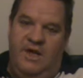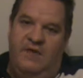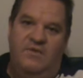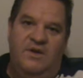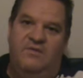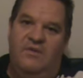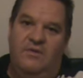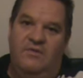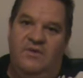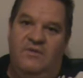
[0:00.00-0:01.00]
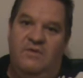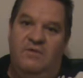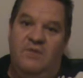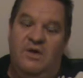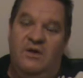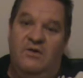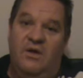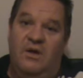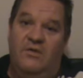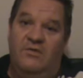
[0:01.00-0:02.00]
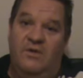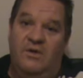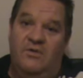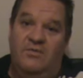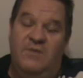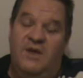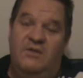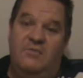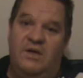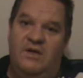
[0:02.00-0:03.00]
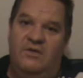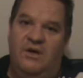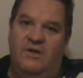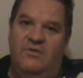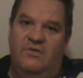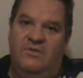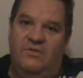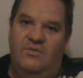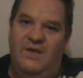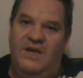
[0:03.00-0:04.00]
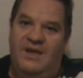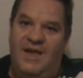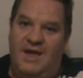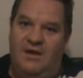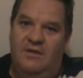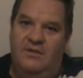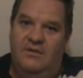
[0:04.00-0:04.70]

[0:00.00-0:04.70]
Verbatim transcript: Even if I was given $1 million, I could spend $1 million and still be in lack.